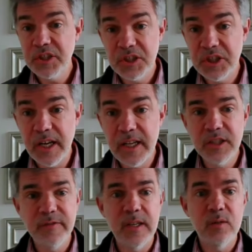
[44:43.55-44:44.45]

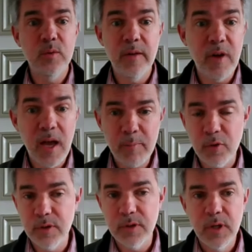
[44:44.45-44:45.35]
change that would have
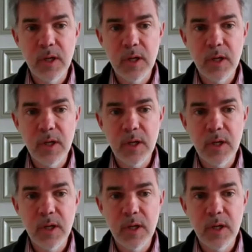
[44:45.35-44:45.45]
happened.